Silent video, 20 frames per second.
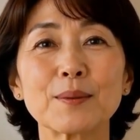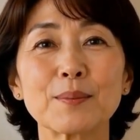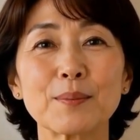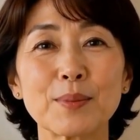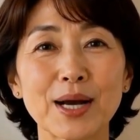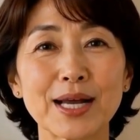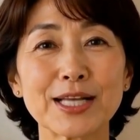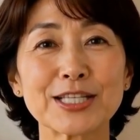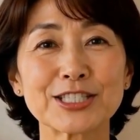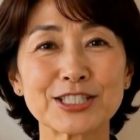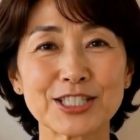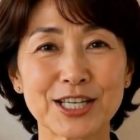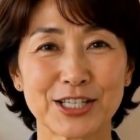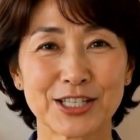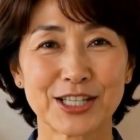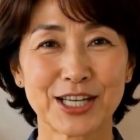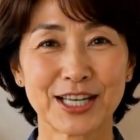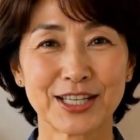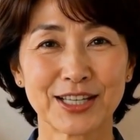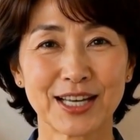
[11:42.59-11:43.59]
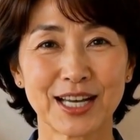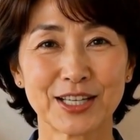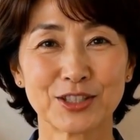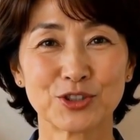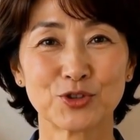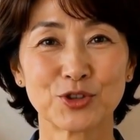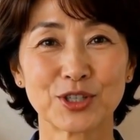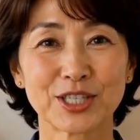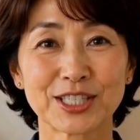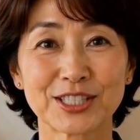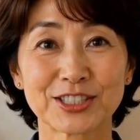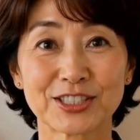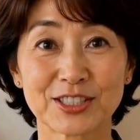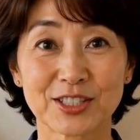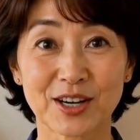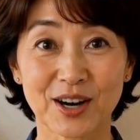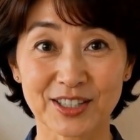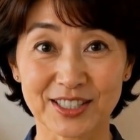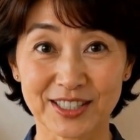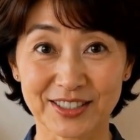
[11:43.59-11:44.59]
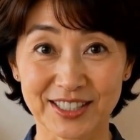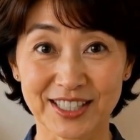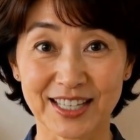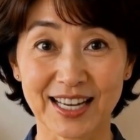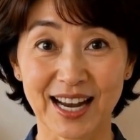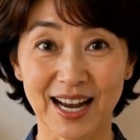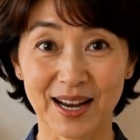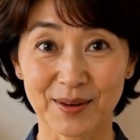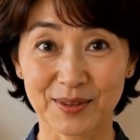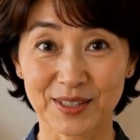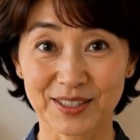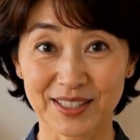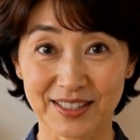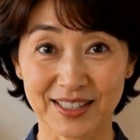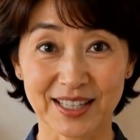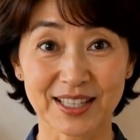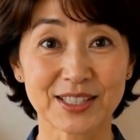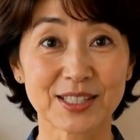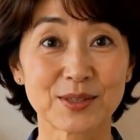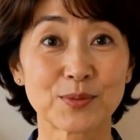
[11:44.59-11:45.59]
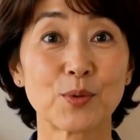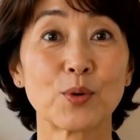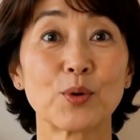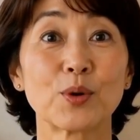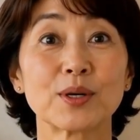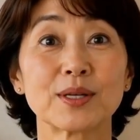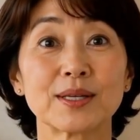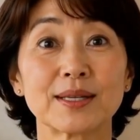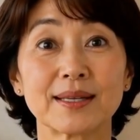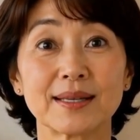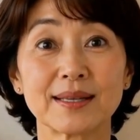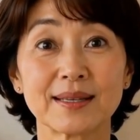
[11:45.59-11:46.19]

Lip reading: By Sunday, that tray is not in the cabinet anymore.